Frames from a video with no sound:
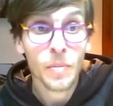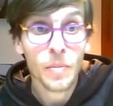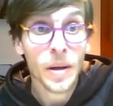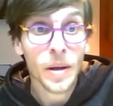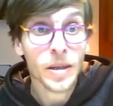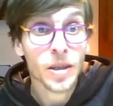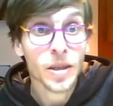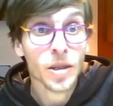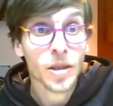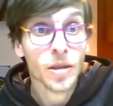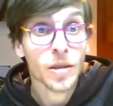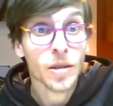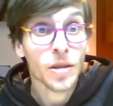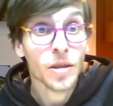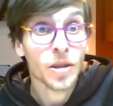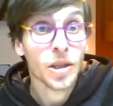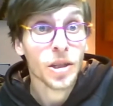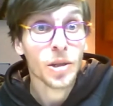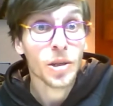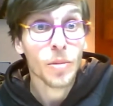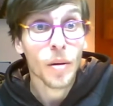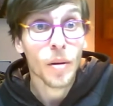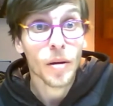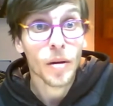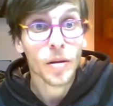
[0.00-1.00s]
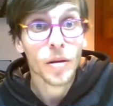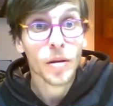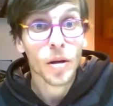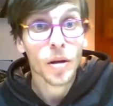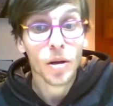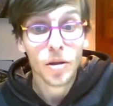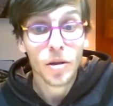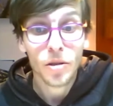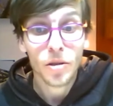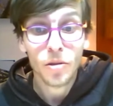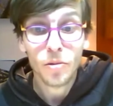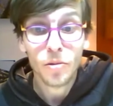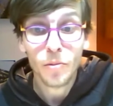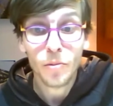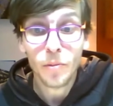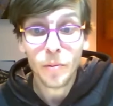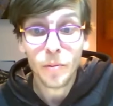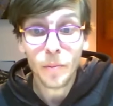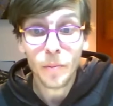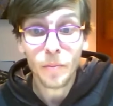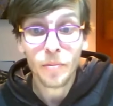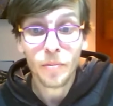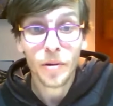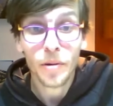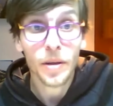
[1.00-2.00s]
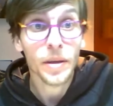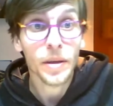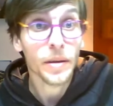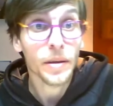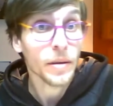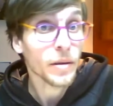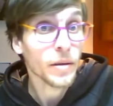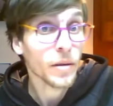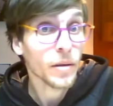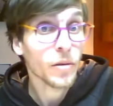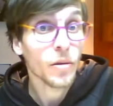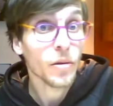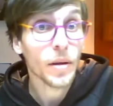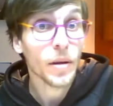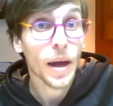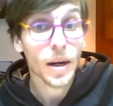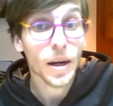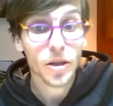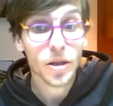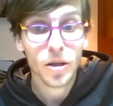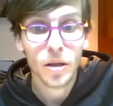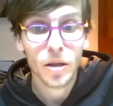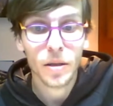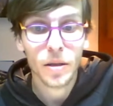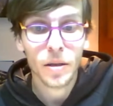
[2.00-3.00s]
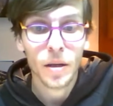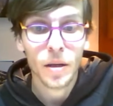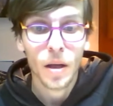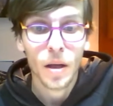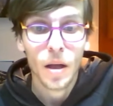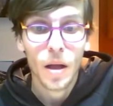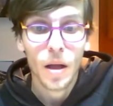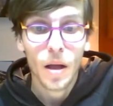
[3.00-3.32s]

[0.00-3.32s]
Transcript: matched the G1 cartoon pretty good actually.